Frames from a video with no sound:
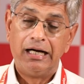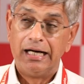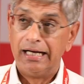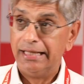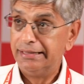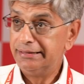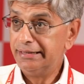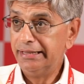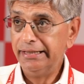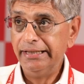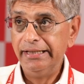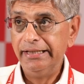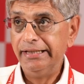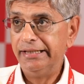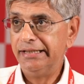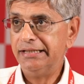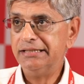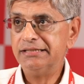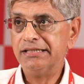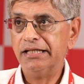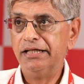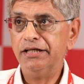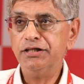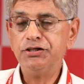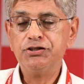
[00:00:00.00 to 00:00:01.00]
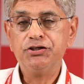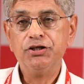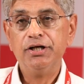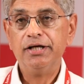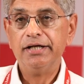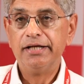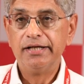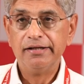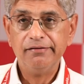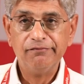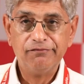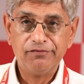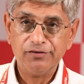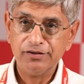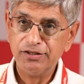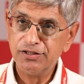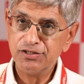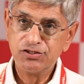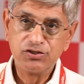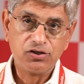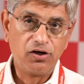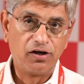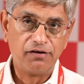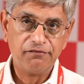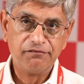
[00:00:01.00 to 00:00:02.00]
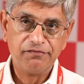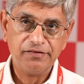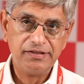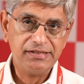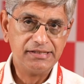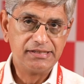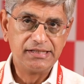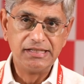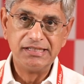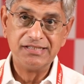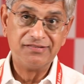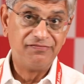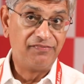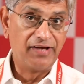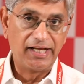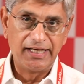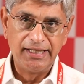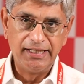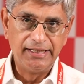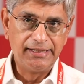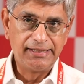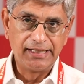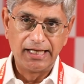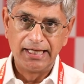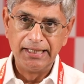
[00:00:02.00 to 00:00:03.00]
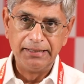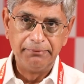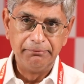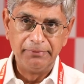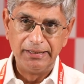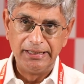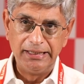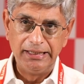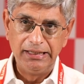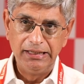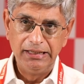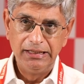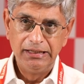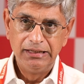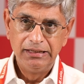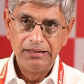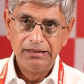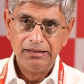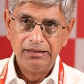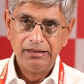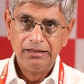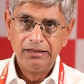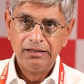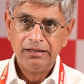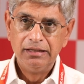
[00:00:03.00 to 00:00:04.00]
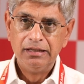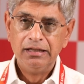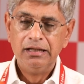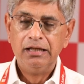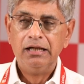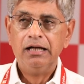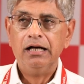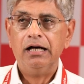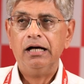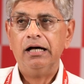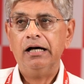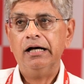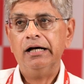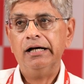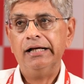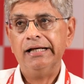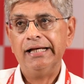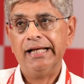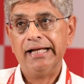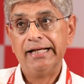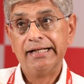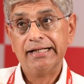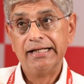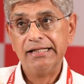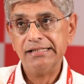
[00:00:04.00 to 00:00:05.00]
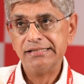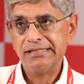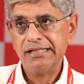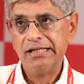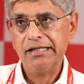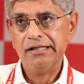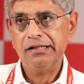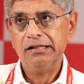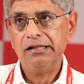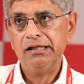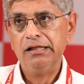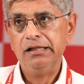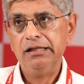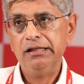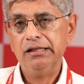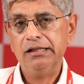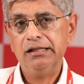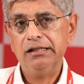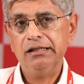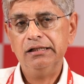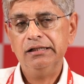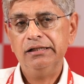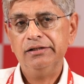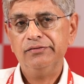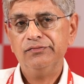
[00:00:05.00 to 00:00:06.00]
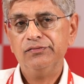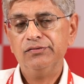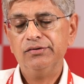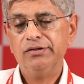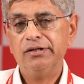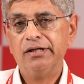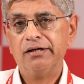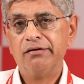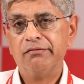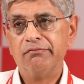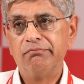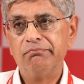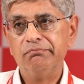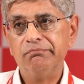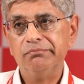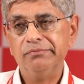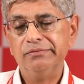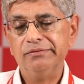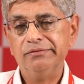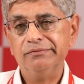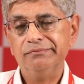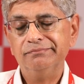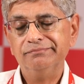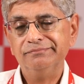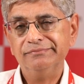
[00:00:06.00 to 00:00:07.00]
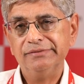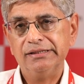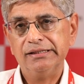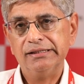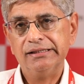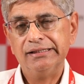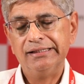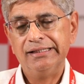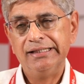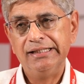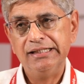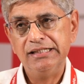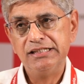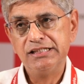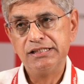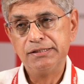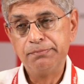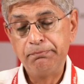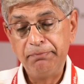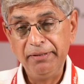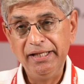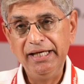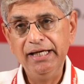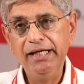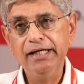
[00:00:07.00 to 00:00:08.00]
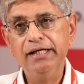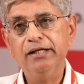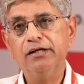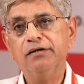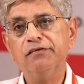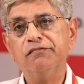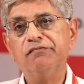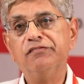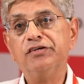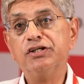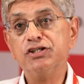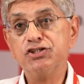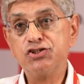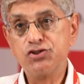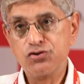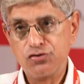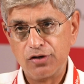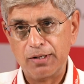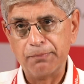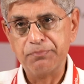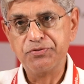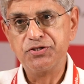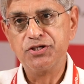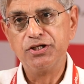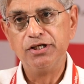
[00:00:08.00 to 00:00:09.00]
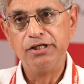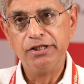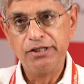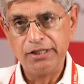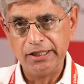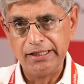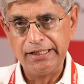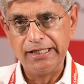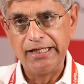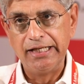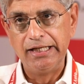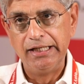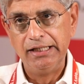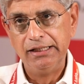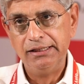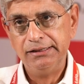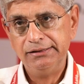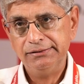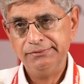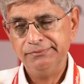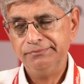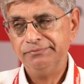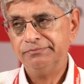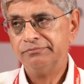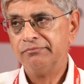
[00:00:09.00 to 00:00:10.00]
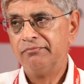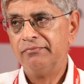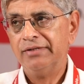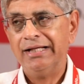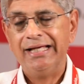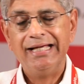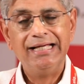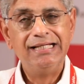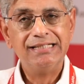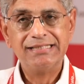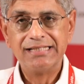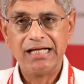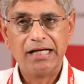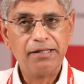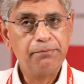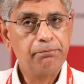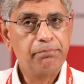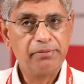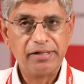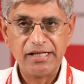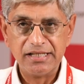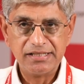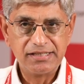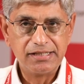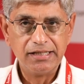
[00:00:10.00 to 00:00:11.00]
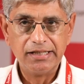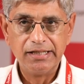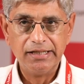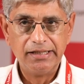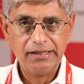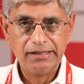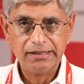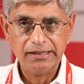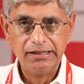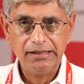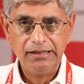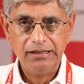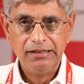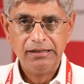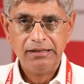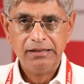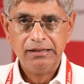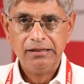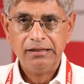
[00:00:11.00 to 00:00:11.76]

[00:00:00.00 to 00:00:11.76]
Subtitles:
I think ET's initiative for this conference is very timely. Like I said earlier, the speed of disruption today is unprecedented.